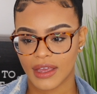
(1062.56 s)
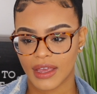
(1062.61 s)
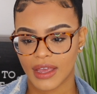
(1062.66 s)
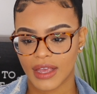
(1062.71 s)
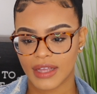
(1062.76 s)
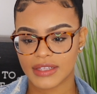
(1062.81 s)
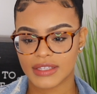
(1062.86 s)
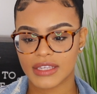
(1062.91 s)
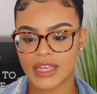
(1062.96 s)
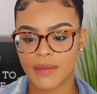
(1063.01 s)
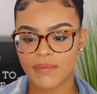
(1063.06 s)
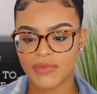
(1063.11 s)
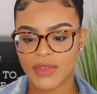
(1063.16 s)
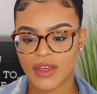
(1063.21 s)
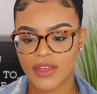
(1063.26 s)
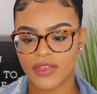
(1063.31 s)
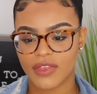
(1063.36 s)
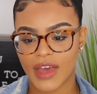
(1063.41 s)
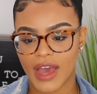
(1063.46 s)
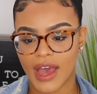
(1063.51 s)
it's
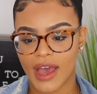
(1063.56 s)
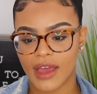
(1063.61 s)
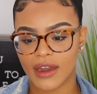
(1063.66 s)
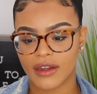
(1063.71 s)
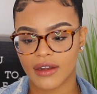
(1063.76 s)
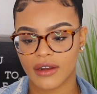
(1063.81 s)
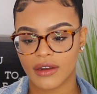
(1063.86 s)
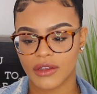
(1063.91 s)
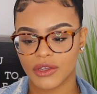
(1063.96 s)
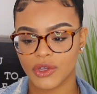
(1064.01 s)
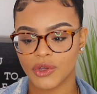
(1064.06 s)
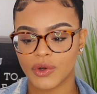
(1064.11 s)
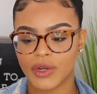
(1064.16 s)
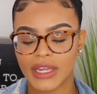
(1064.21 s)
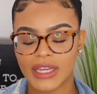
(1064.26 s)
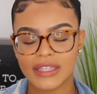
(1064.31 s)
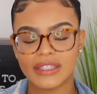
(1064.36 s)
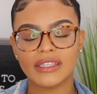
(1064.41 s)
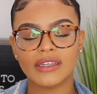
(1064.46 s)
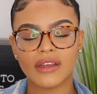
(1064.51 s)
something that you
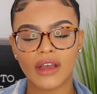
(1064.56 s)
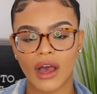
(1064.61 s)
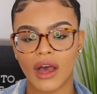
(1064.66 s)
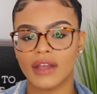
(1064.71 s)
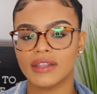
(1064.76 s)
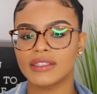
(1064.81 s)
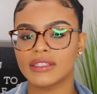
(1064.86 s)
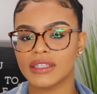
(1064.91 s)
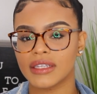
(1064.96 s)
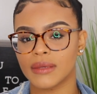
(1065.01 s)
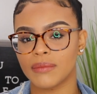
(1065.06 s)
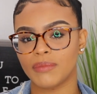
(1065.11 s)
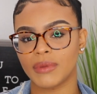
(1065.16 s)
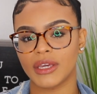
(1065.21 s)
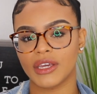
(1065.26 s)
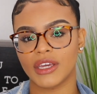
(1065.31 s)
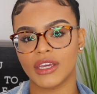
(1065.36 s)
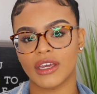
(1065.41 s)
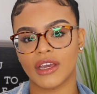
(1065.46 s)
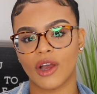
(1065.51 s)
need to constantly
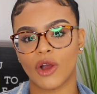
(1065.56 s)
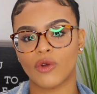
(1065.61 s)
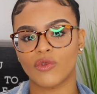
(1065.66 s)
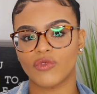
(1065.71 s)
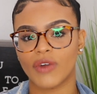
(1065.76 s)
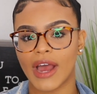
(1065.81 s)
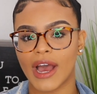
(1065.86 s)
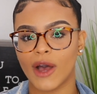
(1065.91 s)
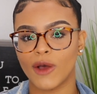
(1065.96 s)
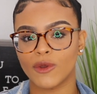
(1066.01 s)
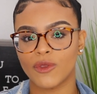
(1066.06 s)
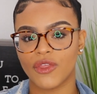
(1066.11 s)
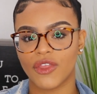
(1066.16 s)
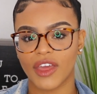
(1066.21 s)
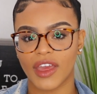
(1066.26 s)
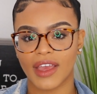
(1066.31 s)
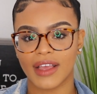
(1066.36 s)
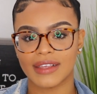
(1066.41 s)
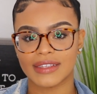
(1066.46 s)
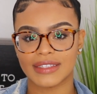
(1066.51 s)
be around,
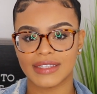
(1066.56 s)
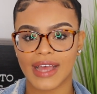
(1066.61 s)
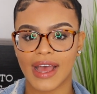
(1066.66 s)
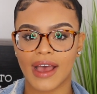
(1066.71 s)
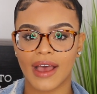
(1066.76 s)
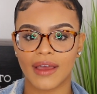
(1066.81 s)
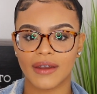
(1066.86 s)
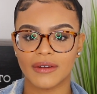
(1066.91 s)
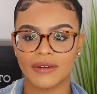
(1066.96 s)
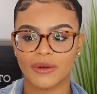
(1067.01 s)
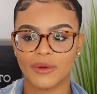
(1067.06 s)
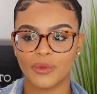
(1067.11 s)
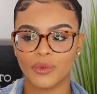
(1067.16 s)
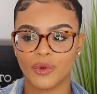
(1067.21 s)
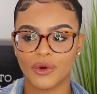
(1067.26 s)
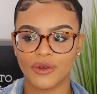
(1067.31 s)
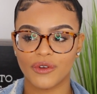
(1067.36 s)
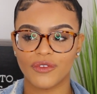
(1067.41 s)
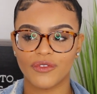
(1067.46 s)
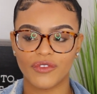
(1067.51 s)
things that
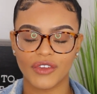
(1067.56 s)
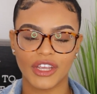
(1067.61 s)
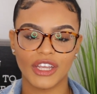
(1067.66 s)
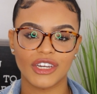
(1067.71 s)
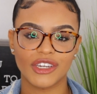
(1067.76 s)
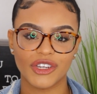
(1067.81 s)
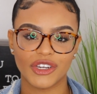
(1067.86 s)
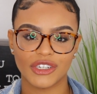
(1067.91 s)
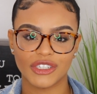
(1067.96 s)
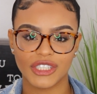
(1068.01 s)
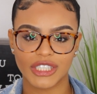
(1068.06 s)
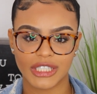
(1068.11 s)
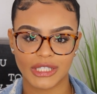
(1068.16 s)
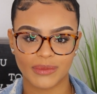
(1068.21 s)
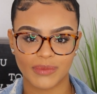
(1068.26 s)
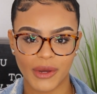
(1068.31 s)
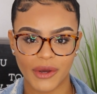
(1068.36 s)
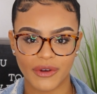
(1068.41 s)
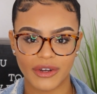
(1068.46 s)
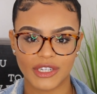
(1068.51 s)
would feed your
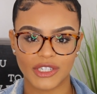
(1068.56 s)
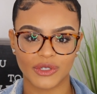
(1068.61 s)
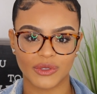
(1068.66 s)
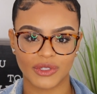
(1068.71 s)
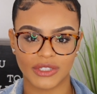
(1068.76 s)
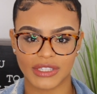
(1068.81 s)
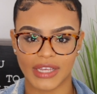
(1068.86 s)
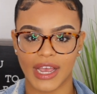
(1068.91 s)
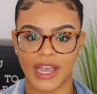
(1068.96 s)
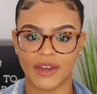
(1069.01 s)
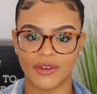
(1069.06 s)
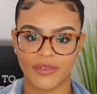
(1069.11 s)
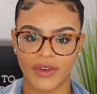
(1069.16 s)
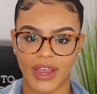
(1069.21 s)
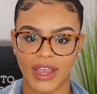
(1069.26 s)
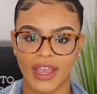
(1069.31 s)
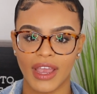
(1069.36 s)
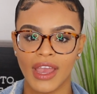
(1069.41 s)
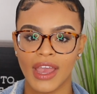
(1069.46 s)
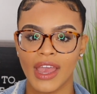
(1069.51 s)
spiritual side,
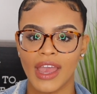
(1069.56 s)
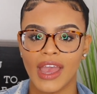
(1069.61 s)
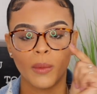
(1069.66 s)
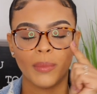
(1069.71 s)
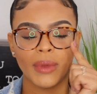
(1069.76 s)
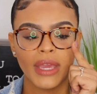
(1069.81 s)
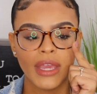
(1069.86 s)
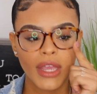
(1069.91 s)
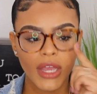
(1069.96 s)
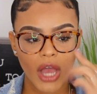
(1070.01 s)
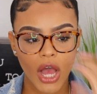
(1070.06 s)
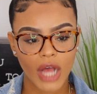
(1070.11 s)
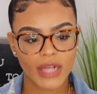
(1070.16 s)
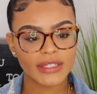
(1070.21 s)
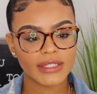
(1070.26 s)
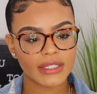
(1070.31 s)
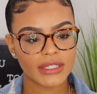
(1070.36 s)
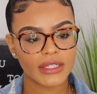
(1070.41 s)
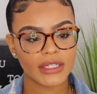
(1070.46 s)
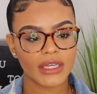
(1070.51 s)
right? So being
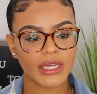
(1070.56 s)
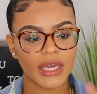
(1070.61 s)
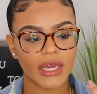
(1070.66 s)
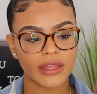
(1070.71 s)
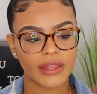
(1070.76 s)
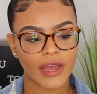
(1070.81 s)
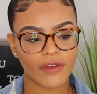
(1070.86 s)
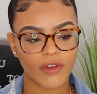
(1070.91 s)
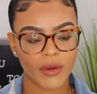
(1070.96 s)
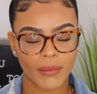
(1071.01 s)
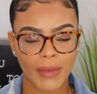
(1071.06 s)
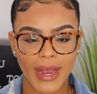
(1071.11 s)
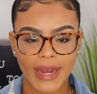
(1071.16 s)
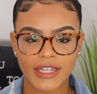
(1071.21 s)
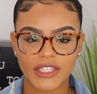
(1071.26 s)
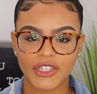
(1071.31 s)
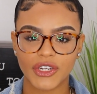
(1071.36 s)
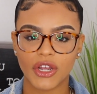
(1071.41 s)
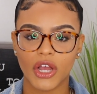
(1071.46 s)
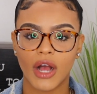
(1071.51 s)
constantly in that
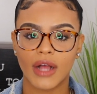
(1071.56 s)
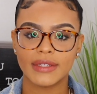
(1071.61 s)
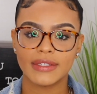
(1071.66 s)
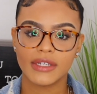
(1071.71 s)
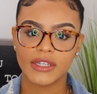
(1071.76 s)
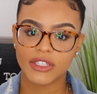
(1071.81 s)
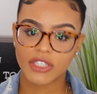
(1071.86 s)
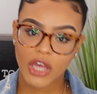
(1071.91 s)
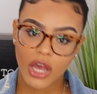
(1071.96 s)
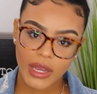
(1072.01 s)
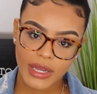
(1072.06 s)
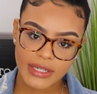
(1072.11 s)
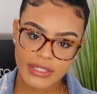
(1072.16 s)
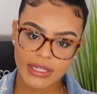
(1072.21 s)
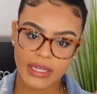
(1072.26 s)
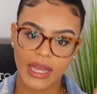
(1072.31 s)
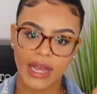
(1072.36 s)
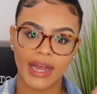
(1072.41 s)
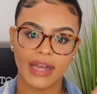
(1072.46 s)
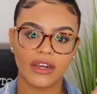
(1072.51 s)
reminder, constantly talking
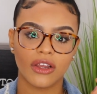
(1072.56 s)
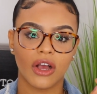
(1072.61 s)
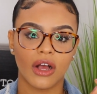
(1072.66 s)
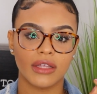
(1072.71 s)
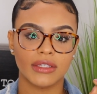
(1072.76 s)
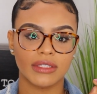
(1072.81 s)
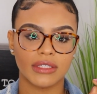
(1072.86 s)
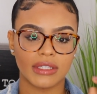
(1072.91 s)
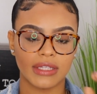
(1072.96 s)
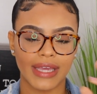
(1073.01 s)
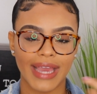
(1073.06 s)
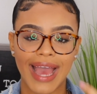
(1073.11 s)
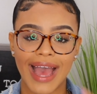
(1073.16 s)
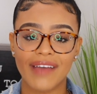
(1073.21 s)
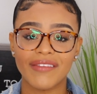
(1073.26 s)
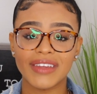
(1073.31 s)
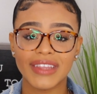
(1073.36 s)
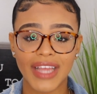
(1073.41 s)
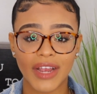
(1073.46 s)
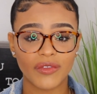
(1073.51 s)
to God, constantly
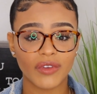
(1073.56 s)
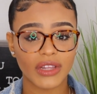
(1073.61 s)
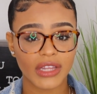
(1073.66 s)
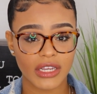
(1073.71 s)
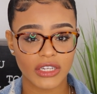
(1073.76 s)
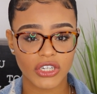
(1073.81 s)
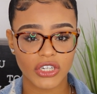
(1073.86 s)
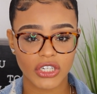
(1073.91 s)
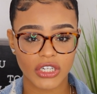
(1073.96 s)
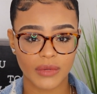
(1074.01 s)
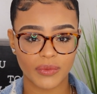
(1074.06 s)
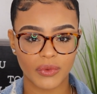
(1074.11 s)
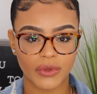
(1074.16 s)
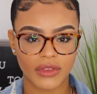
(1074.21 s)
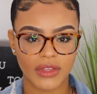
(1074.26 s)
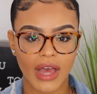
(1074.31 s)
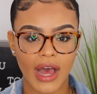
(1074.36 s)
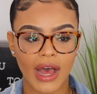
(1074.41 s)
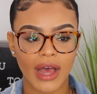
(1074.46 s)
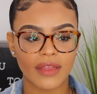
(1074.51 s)
having that relationship
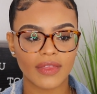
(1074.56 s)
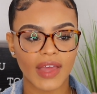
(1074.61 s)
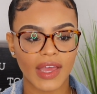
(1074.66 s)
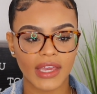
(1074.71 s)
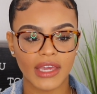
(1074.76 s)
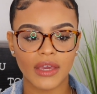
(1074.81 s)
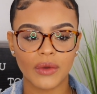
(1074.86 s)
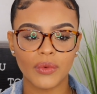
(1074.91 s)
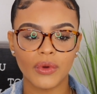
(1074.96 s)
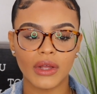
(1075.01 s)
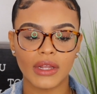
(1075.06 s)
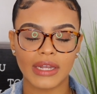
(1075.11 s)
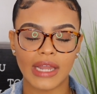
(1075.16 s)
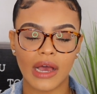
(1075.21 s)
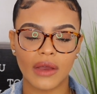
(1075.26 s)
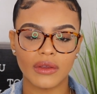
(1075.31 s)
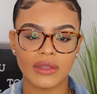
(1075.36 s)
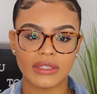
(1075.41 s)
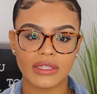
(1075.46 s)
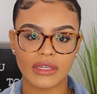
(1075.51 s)
with God, that He will
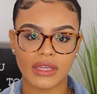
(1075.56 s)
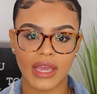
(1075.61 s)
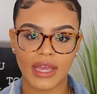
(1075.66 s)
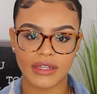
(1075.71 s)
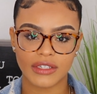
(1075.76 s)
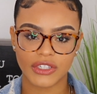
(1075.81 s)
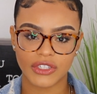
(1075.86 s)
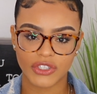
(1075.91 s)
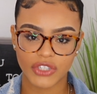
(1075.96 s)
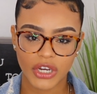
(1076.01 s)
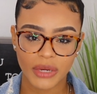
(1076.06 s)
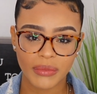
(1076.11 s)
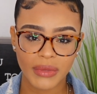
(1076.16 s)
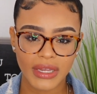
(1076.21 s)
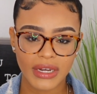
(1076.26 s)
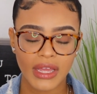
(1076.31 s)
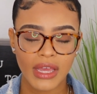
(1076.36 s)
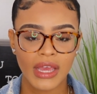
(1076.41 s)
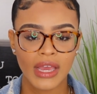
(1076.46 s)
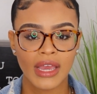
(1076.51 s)
allow you to get
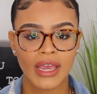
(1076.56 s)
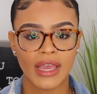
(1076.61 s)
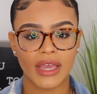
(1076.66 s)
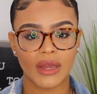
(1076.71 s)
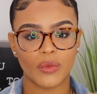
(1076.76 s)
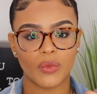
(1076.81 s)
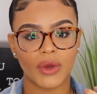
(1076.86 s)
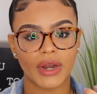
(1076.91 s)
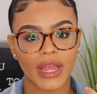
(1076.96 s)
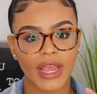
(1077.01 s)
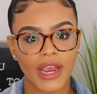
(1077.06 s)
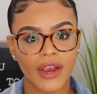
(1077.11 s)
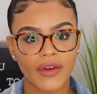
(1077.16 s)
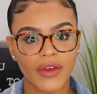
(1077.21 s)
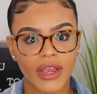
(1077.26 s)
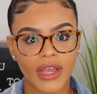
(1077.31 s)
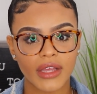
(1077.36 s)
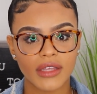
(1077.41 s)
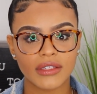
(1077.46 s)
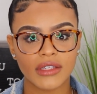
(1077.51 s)
discernment in what
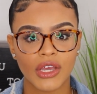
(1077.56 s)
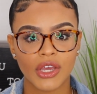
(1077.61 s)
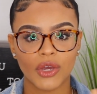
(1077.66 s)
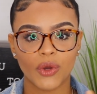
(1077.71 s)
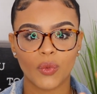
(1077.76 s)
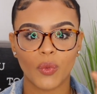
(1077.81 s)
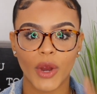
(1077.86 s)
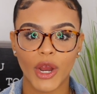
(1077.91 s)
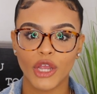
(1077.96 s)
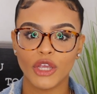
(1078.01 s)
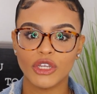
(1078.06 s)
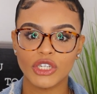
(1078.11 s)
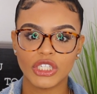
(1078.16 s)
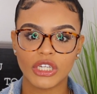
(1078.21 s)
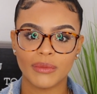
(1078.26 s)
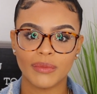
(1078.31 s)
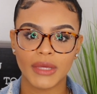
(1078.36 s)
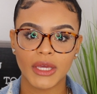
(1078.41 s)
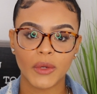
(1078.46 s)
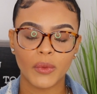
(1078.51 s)
areas, where you
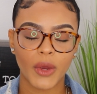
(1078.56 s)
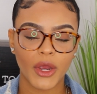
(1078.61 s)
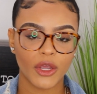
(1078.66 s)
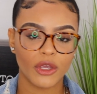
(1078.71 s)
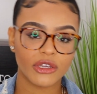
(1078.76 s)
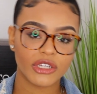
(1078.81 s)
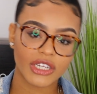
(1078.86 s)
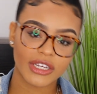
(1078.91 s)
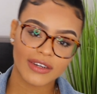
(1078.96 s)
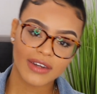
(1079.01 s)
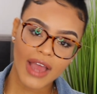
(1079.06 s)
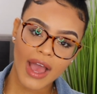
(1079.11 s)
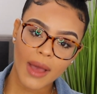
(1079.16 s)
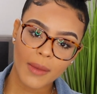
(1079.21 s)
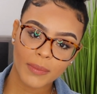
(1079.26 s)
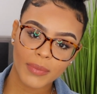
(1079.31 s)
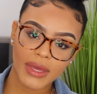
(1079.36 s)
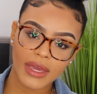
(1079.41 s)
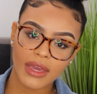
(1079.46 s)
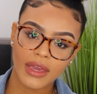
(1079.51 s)
should be, where you should
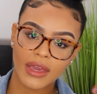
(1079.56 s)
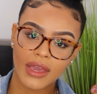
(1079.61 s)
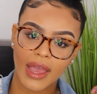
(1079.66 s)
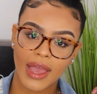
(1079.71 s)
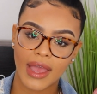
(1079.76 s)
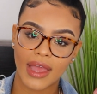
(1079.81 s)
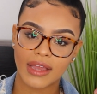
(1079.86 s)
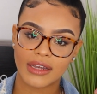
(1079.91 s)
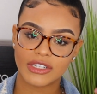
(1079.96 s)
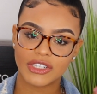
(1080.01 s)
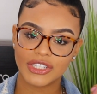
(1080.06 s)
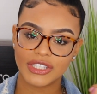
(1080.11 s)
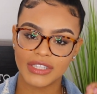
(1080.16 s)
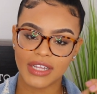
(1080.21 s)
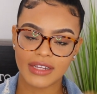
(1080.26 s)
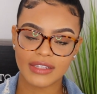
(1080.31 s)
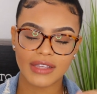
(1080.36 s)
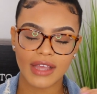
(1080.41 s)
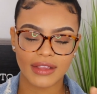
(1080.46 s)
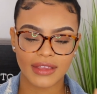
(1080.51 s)
not be, and just
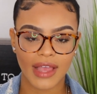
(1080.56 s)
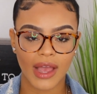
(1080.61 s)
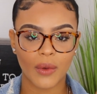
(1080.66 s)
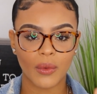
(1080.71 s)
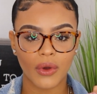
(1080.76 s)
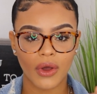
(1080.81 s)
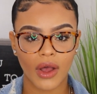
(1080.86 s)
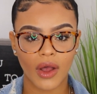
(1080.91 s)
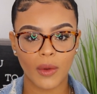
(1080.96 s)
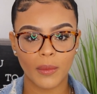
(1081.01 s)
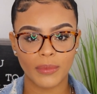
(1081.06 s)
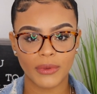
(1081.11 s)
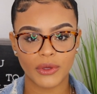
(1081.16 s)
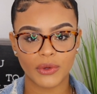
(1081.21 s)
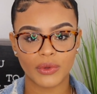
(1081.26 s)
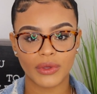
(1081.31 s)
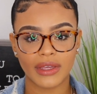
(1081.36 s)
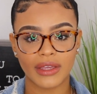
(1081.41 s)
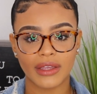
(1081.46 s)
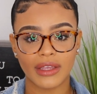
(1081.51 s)
things like that will help
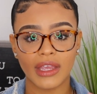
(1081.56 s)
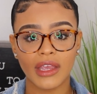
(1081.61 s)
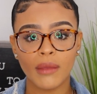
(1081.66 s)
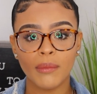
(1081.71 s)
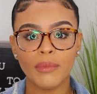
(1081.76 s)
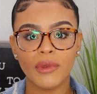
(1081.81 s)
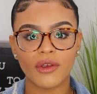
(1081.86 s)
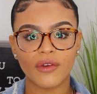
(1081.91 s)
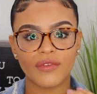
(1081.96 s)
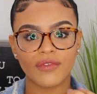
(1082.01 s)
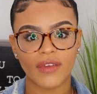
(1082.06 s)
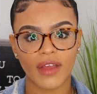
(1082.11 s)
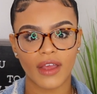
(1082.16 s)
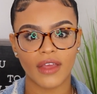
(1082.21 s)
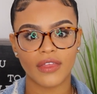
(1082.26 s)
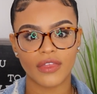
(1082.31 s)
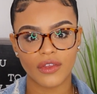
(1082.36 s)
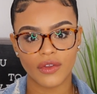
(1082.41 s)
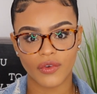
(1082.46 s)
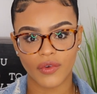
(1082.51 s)
you keep your
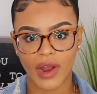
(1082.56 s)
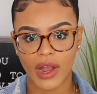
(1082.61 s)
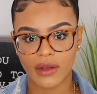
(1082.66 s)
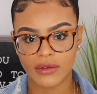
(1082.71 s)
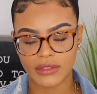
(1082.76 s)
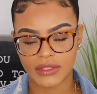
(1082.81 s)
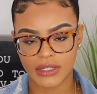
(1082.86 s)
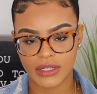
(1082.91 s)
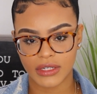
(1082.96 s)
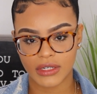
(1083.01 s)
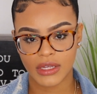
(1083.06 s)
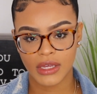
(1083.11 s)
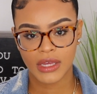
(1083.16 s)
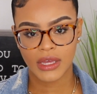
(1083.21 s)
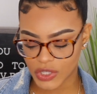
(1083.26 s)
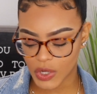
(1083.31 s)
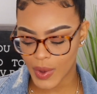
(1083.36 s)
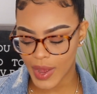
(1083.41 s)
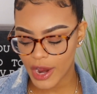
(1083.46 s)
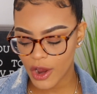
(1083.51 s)
faith grounded.
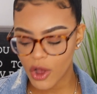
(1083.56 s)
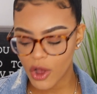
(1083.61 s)
So I